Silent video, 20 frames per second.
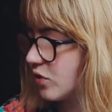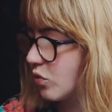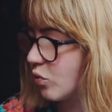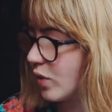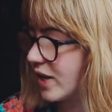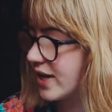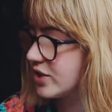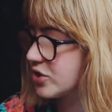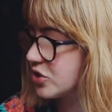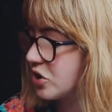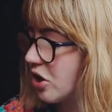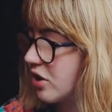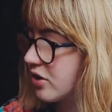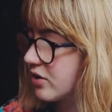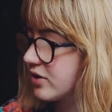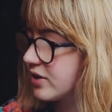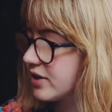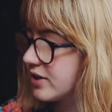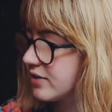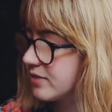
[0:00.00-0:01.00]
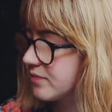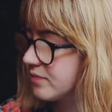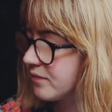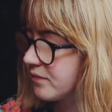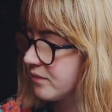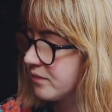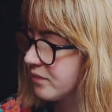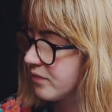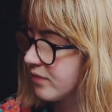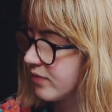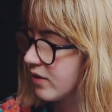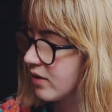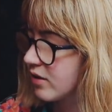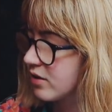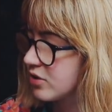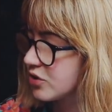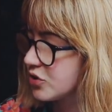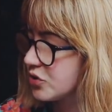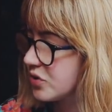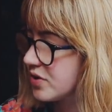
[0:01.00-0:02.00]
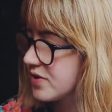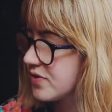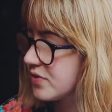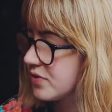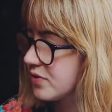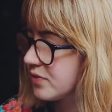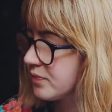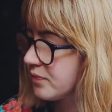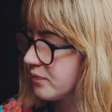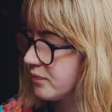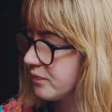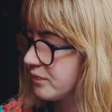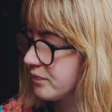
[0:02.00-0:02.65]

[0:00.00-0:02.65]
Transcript: white chocolate drizzle